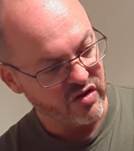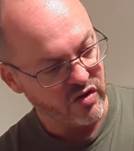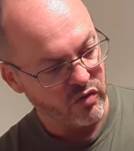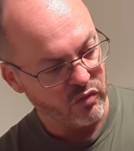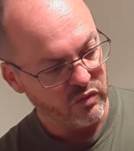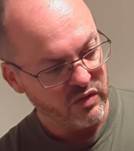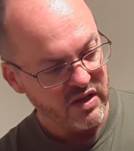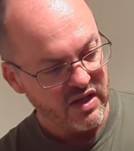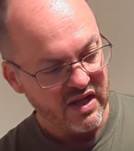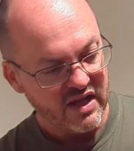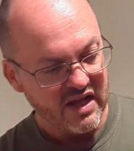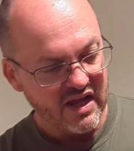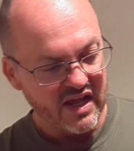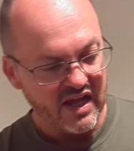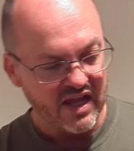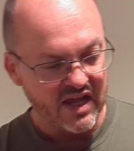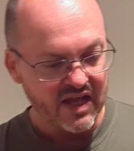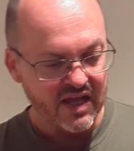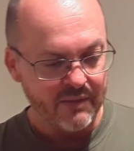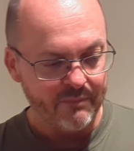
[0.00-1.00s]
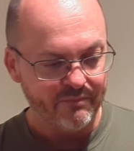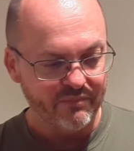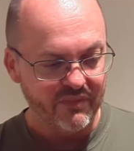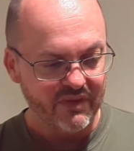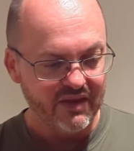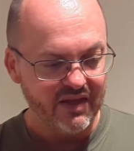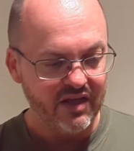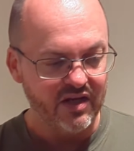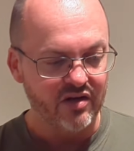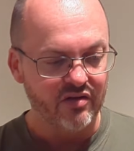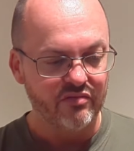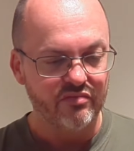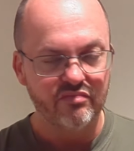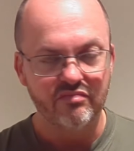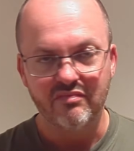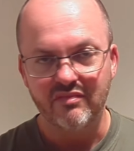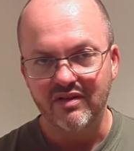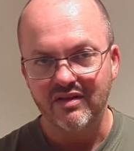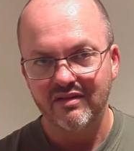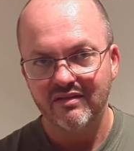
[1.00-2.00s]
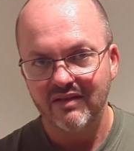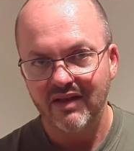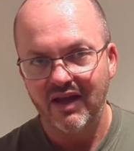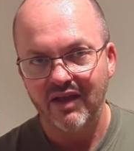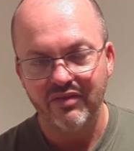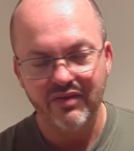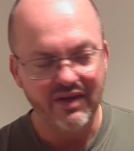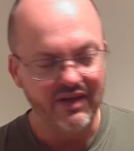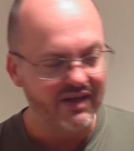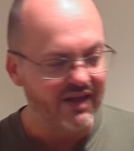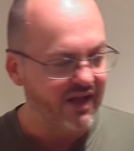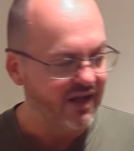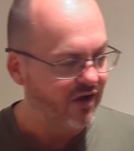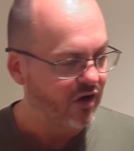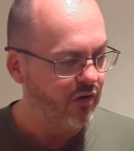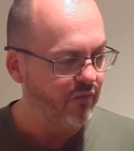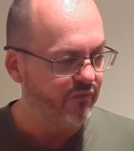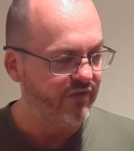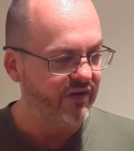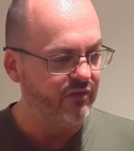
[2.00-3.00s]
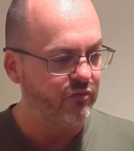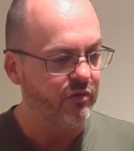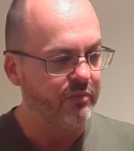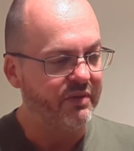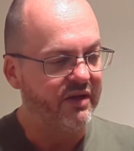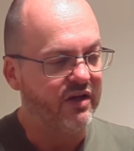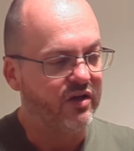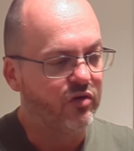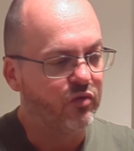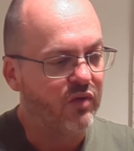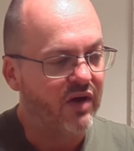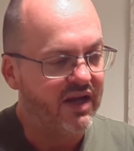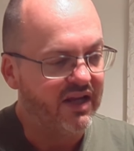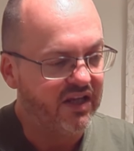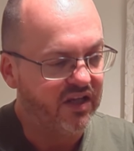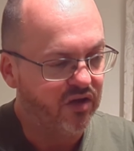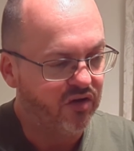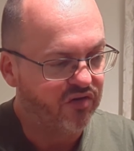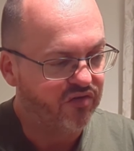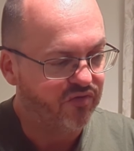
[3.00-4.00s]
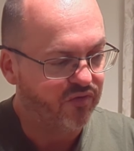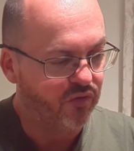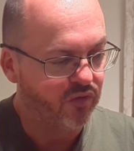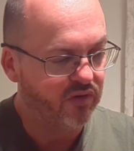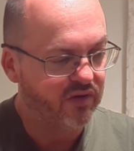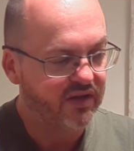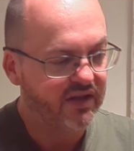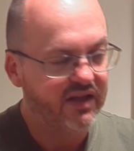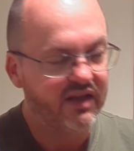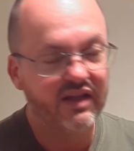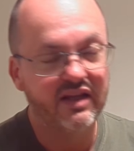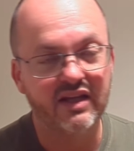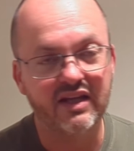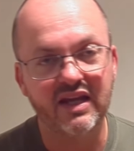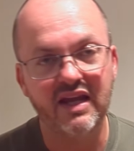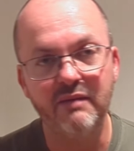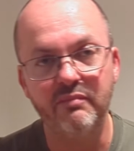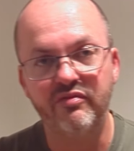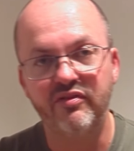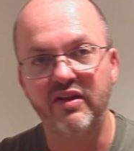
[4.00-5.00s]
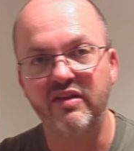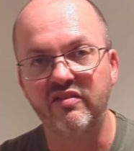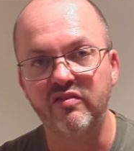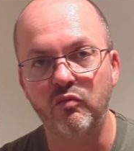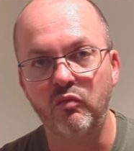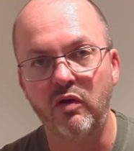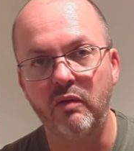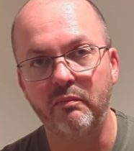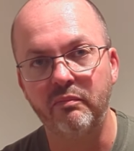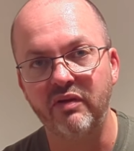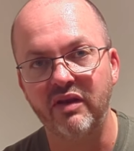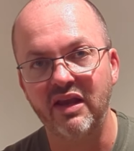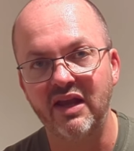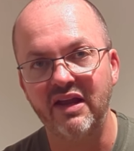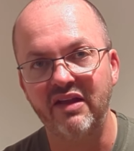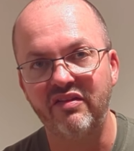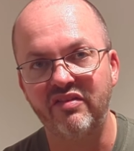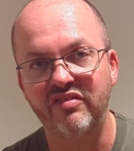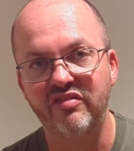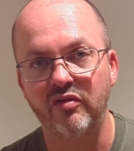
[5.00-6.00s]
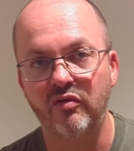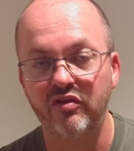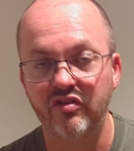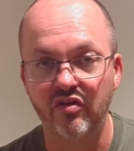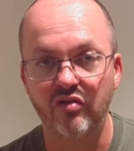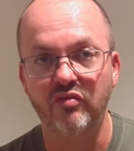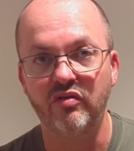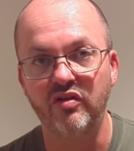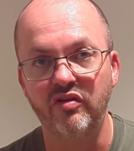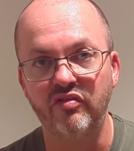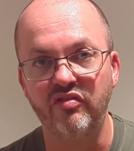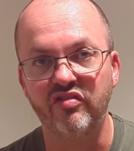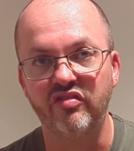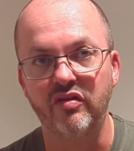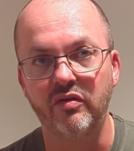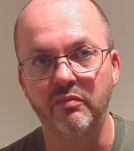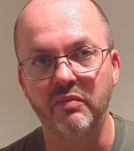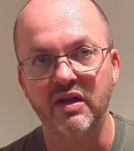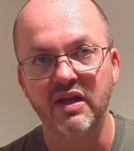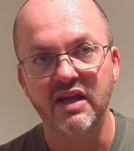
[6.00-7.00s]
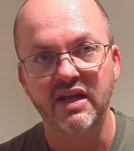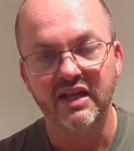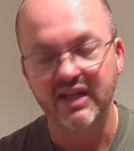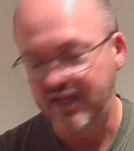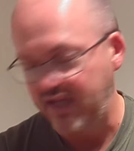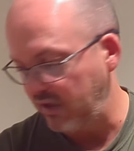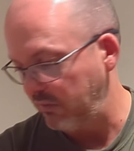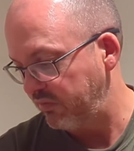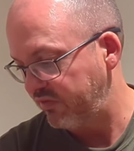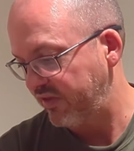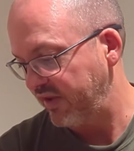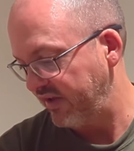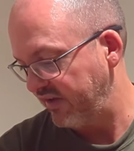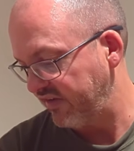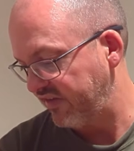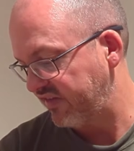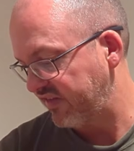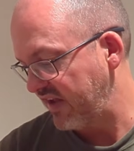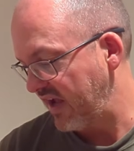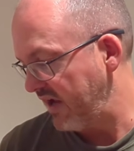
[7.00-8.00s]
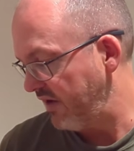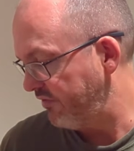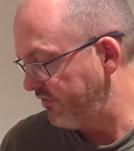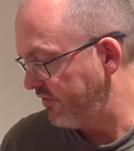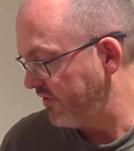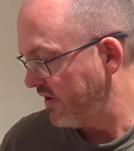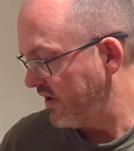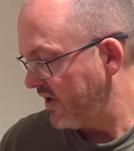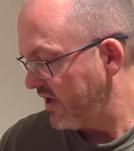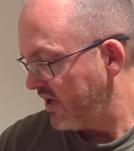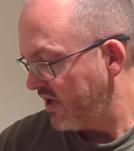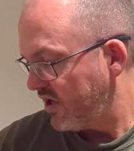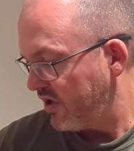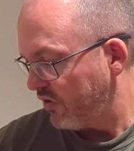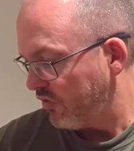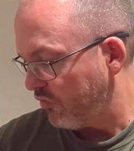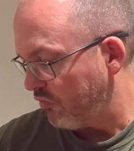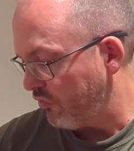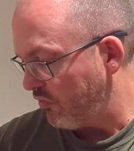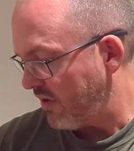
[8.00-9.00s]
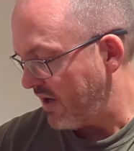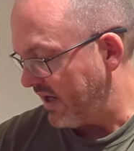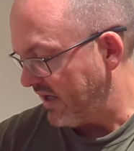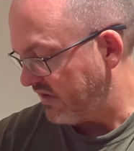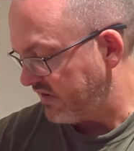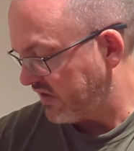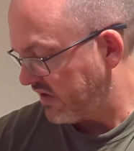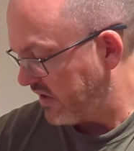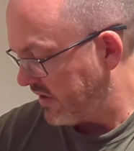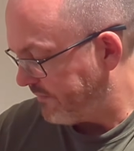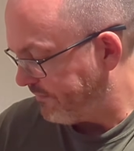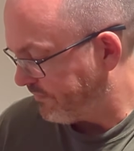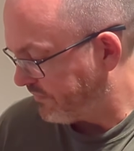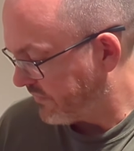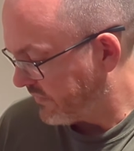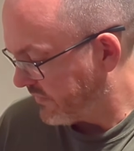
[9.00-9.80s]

So, you know, I think that hopefully will be quite useful. Keep things in one place so I don't lose them. Keep things safe. Right.